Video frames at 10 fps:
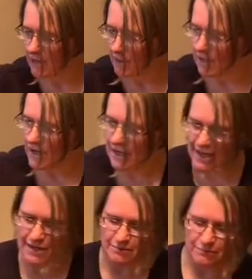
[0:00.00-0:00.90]
gone
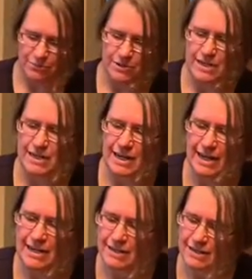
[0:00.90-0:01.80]
ahead and
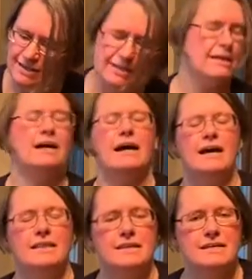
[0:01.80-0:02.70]
pre-cut
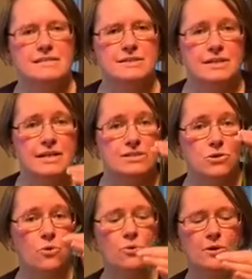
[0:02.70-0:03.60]
these, so you need a
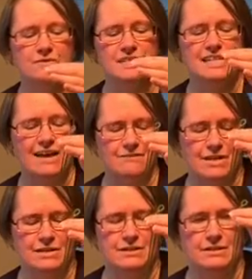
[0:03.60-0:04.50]
total of
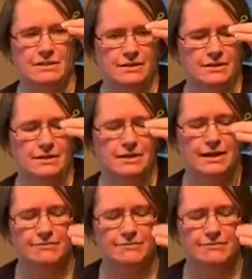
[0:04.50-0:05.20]
7 of